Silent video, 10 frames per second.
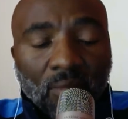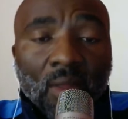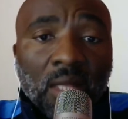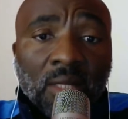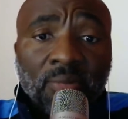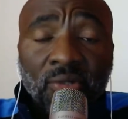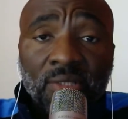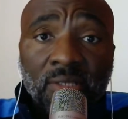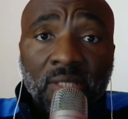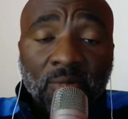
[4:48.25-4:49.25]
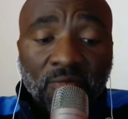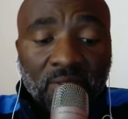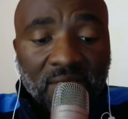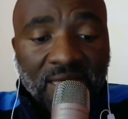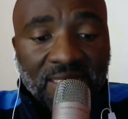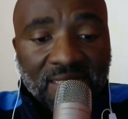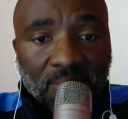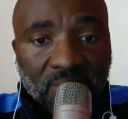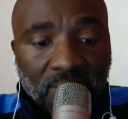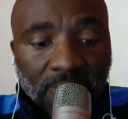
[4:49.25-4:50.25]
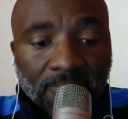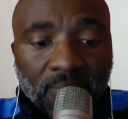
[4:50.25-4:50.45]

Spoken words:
Let me read some of this excerpt here.